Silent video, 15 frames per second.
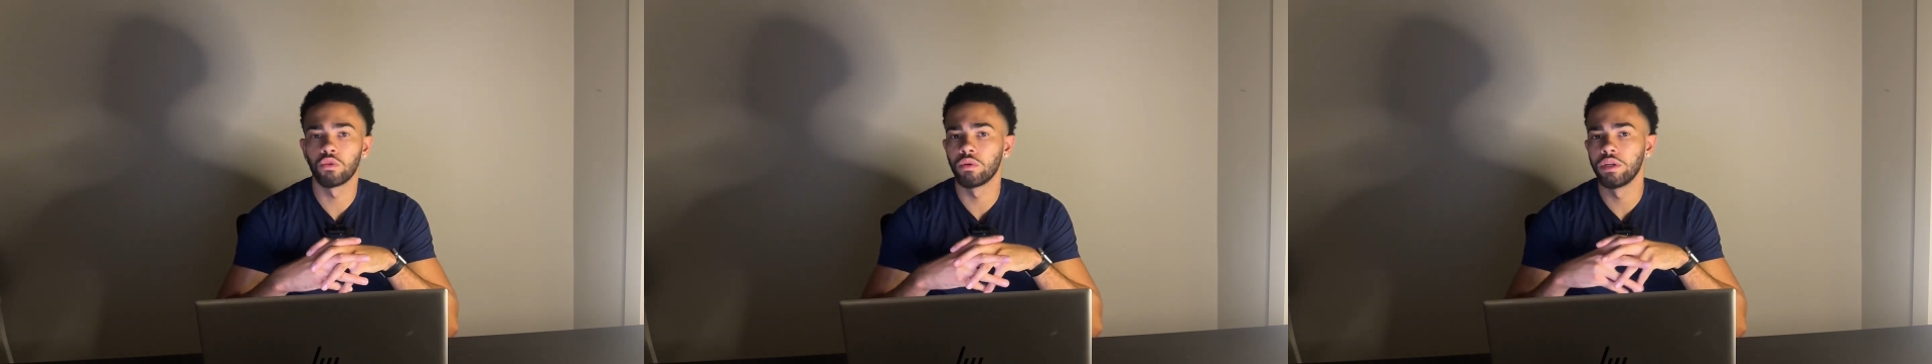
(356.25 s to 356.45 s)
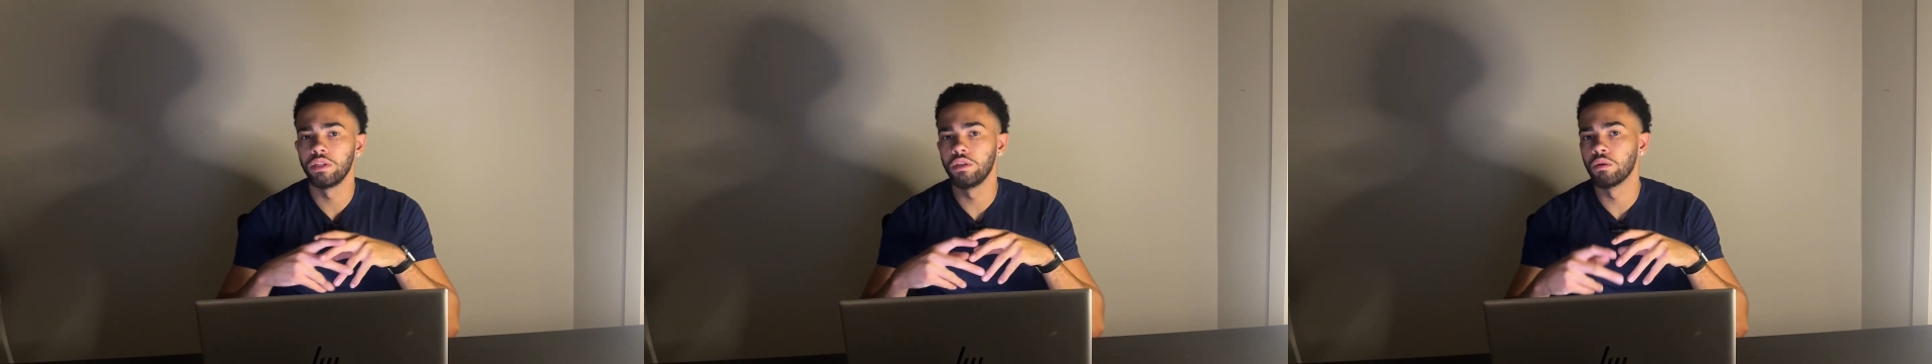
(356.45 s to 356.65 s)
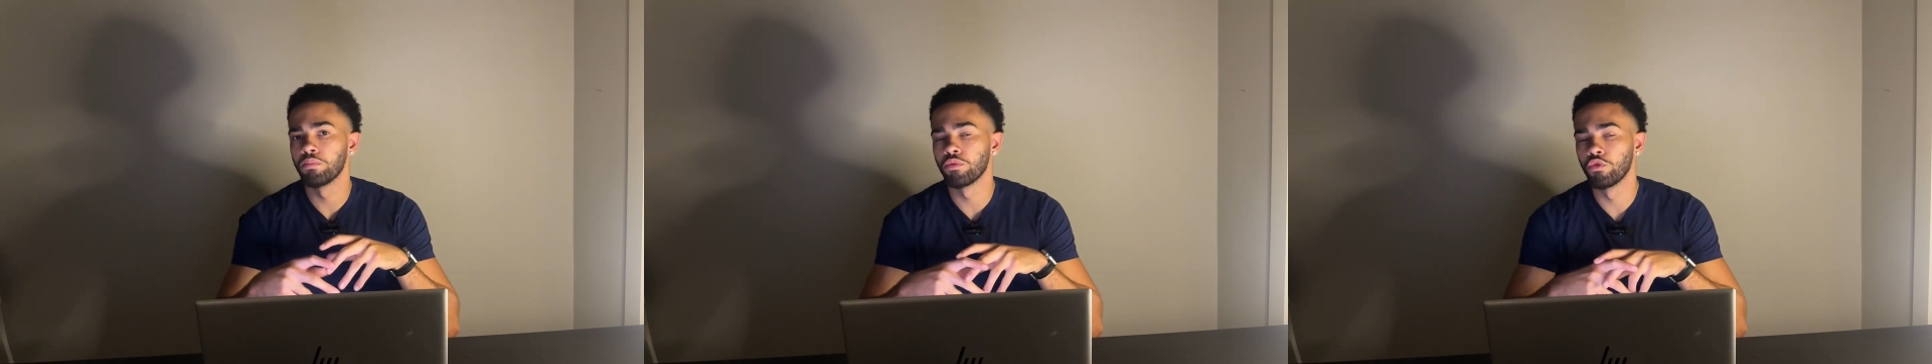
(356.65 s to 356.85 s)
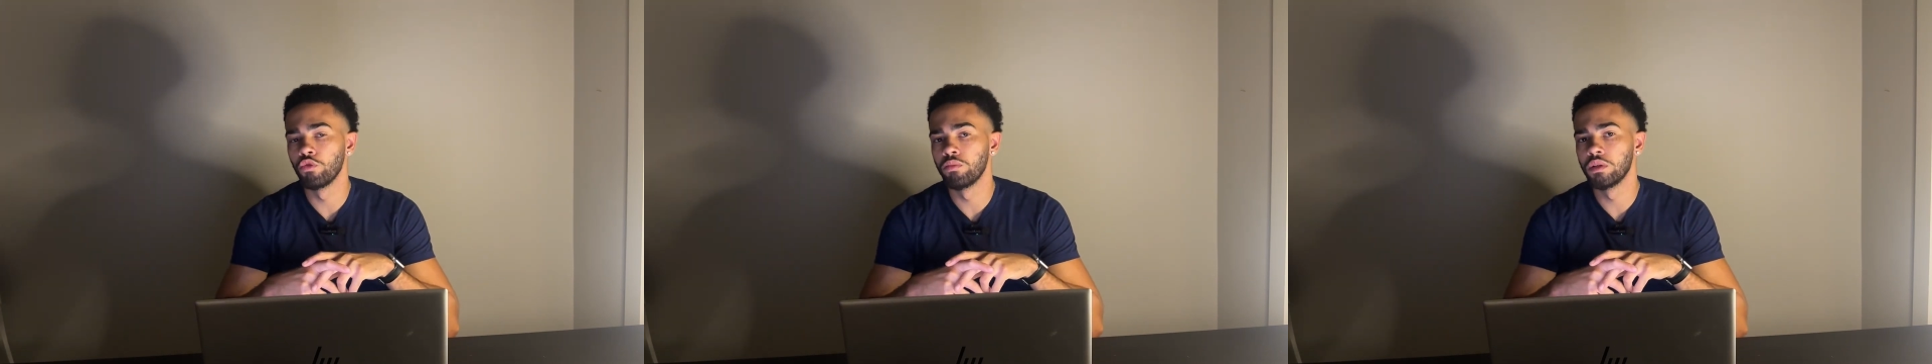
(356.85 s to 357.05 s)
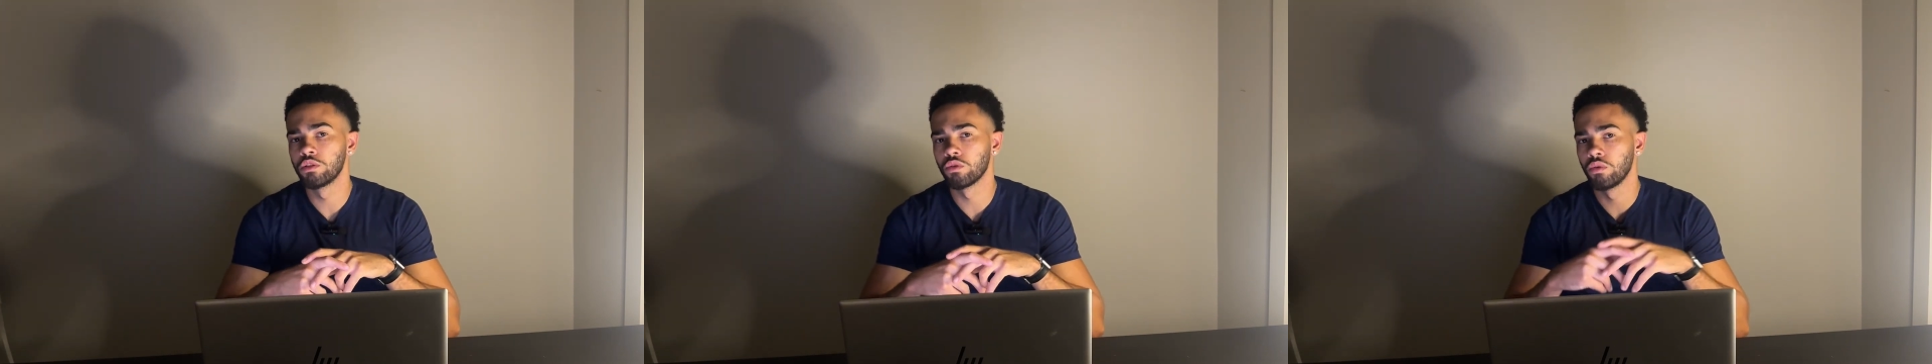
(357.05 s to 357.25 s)
or any
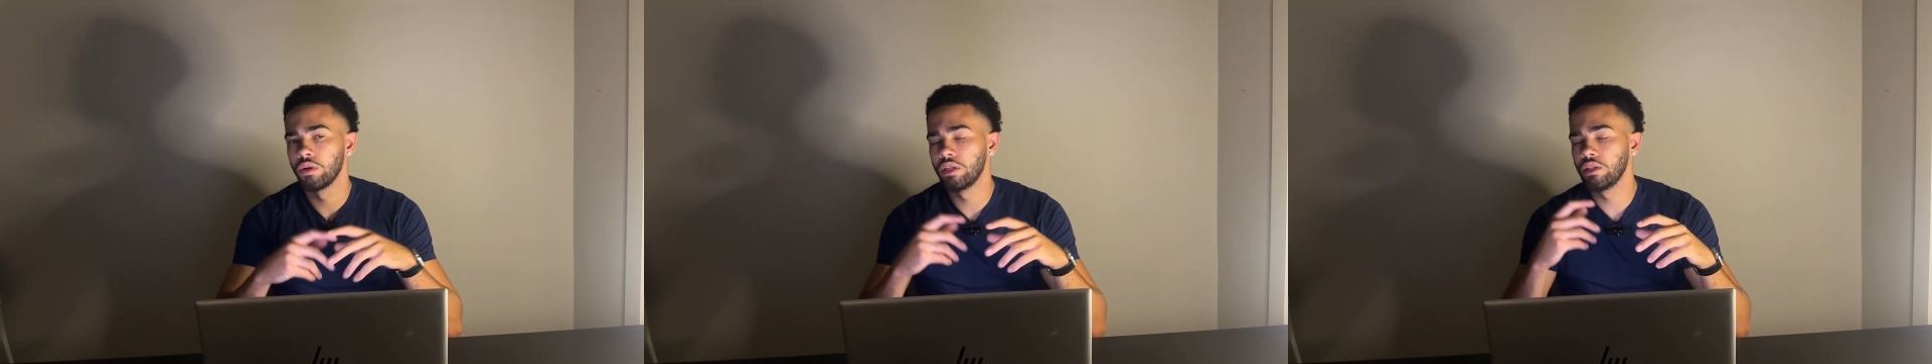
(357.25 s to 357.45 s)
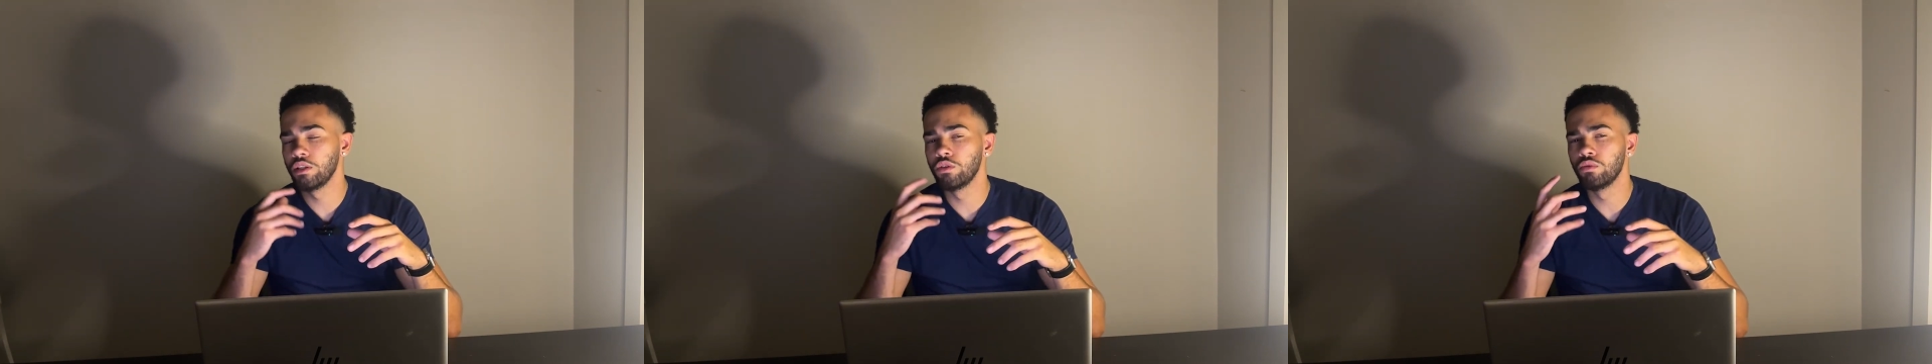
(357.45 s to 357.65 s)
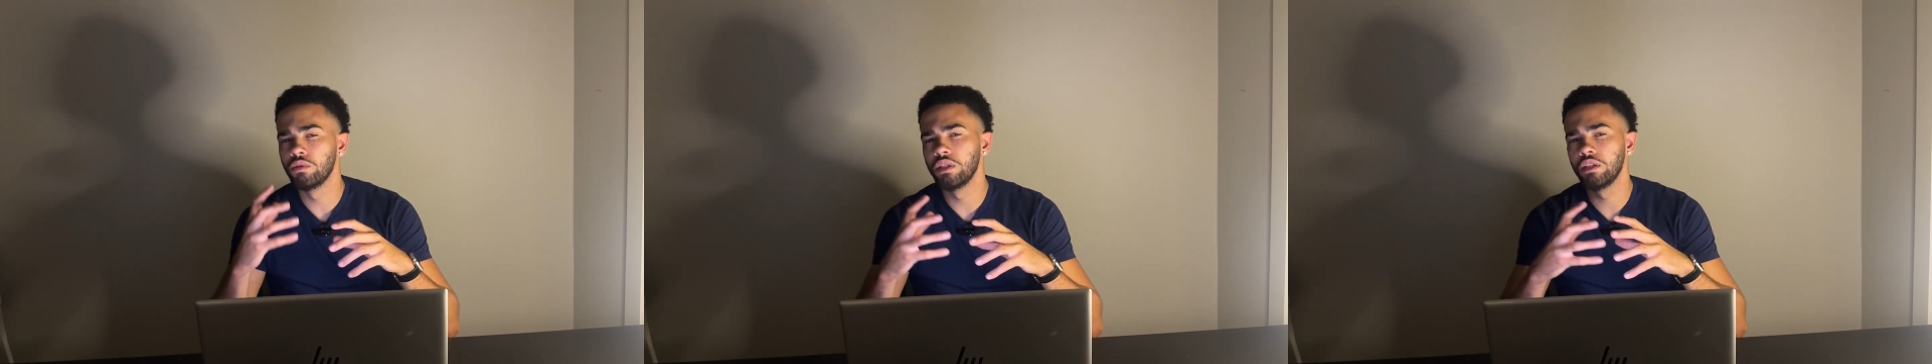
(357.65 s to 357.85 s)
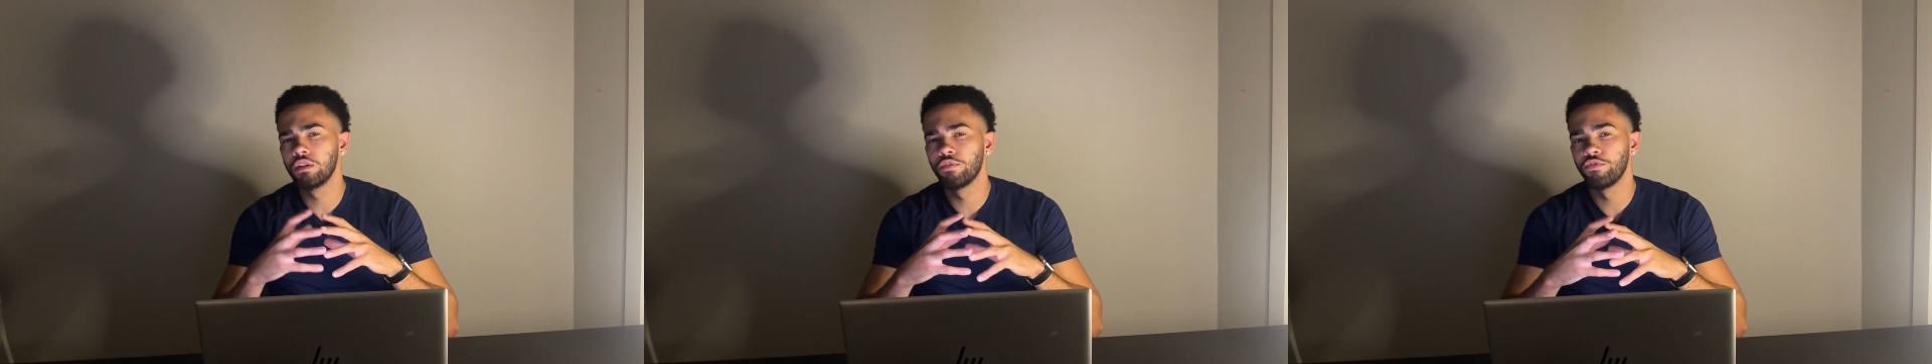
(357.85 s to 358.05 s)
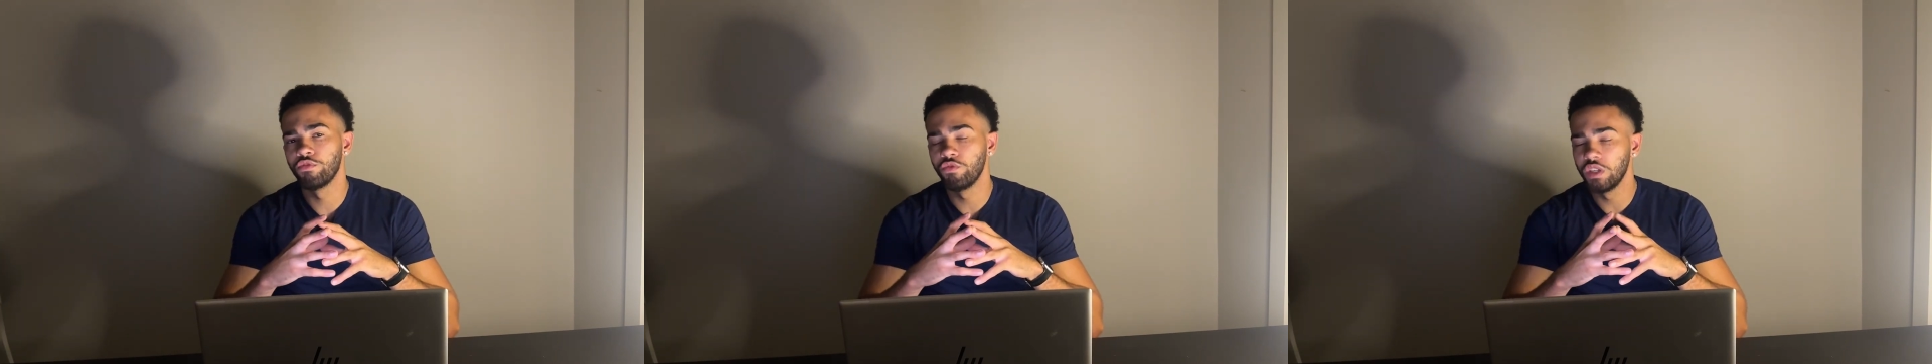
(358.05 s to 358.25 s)
improvements or any unique